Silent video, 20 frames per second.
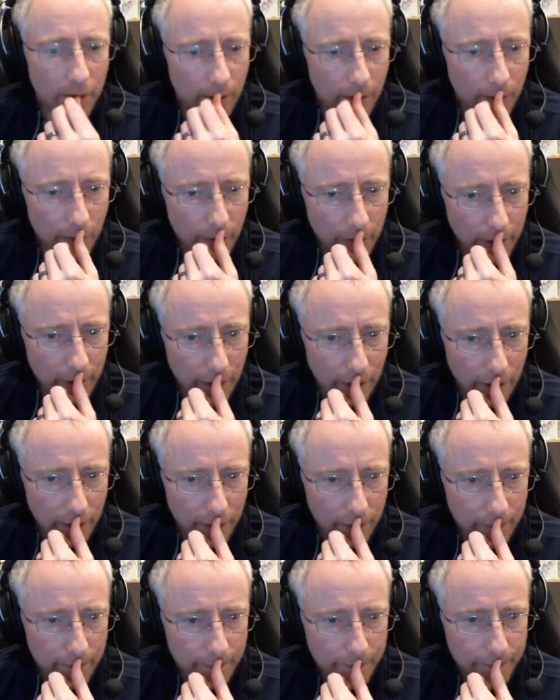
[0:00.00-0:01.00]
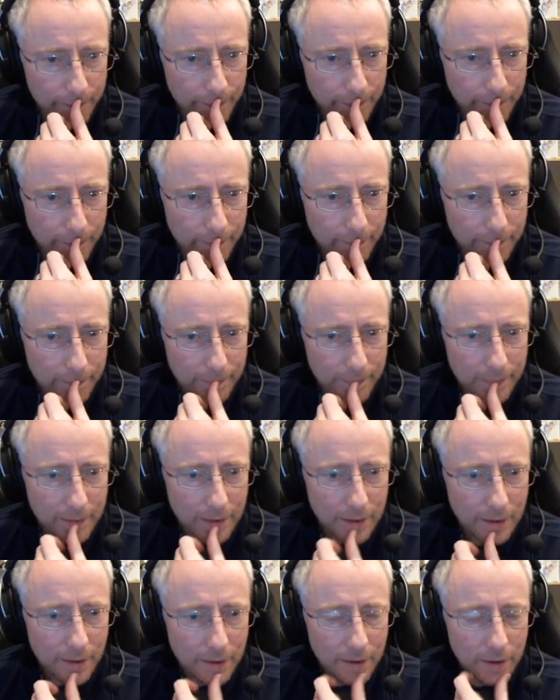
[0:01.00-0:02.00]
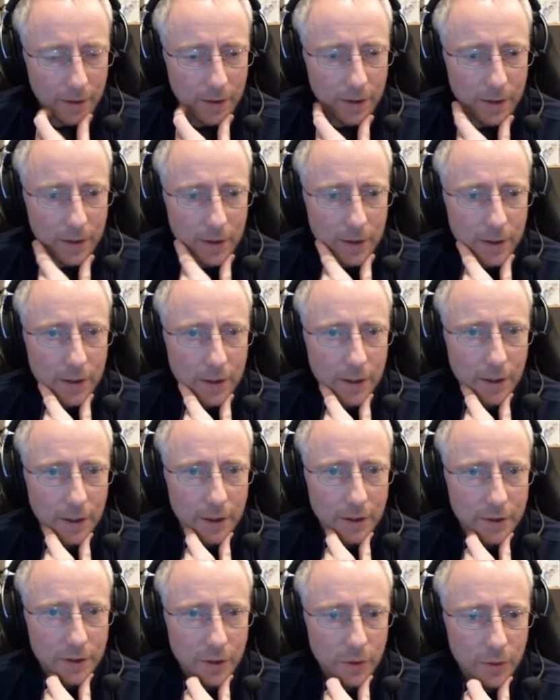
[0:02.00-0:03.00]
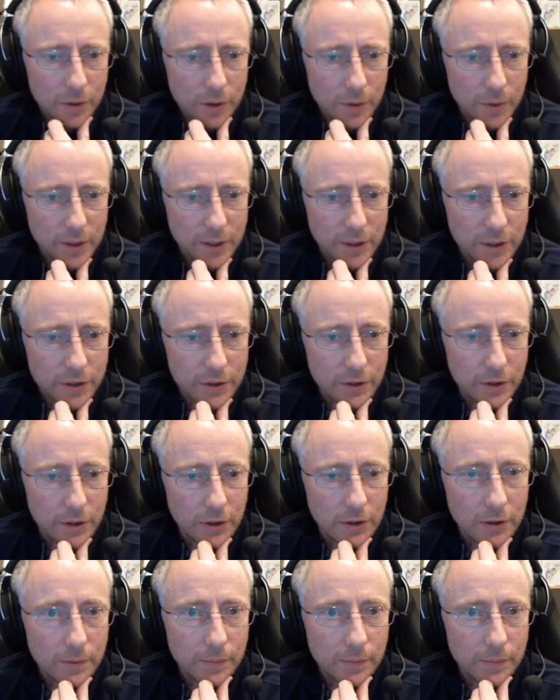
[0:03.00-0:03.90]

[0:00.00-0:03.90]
Okay. Yeah, let's go with Quinn to start.